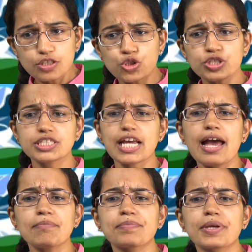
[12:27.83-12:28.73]
So
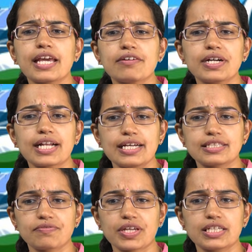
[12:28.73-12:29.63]
Stamp gave a
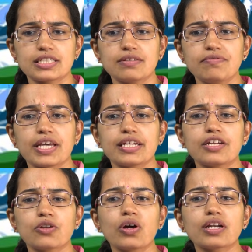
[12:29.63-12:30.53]
classification where
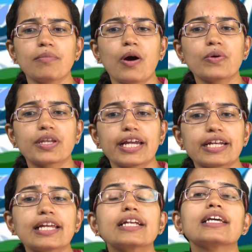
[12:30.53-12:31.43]
he talked about
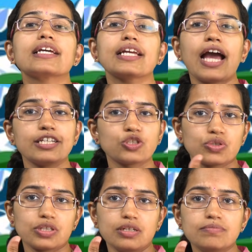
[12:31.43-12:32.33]
18 degree
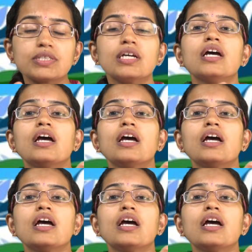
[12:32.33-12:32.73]
isotherms.